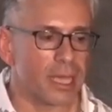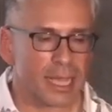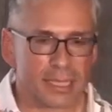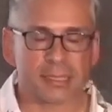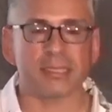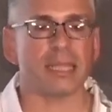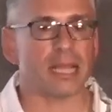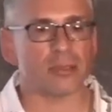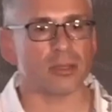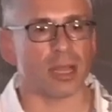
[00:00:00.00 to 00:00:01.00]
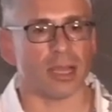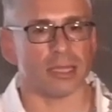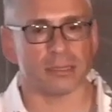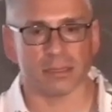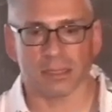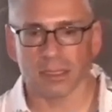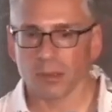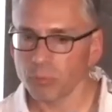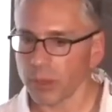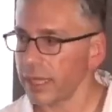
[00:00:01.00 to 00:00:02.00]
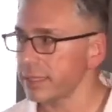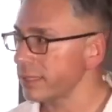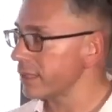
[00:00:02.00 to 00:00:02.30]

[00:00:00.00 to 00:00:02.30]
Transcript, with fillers: it standardized process and